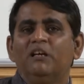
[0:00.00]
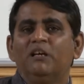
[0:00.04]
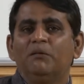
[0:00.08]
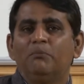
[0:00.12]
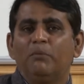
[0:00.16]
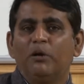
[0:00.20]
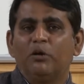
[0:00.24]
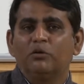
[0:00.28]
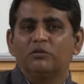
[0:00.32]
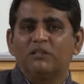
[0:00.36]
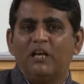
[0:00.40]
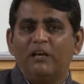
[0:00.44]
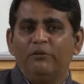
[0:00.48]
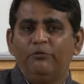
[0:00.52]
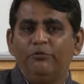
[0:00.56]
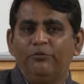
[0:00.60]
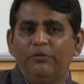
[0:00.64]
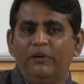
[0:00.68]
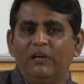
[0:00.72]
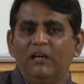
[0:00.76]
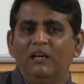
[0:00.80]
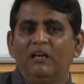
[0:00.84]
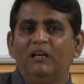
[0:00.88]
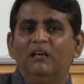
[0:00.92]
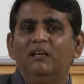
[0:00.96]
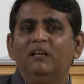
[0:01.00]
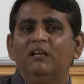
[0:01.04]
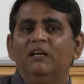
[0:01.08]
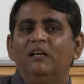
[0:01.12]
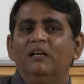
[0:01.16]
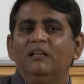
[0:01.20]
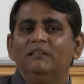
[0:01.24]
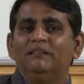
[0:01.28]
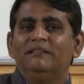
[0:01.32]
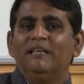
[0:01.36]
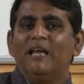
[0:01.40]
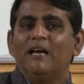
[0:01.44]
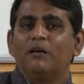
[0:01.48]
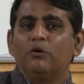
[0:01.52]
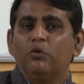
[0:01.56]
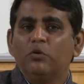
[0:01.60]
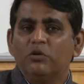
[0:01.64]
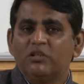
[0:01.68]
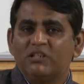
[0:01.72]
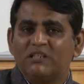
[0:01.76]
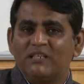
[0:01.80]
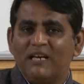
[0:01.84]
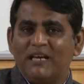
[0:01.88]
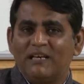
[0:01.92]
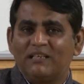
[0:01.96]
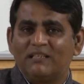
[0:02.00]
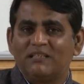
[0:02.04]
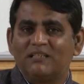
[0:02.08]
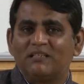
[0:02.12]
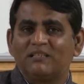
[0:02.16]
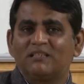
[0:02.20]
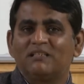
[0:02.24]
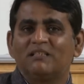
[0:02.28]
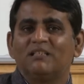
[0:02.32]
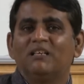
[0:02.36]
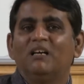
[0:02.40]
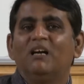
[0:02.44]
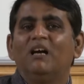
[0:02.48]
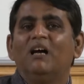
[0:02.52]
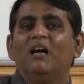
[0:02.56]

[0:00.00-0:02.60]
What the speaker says: because I feel the acoustics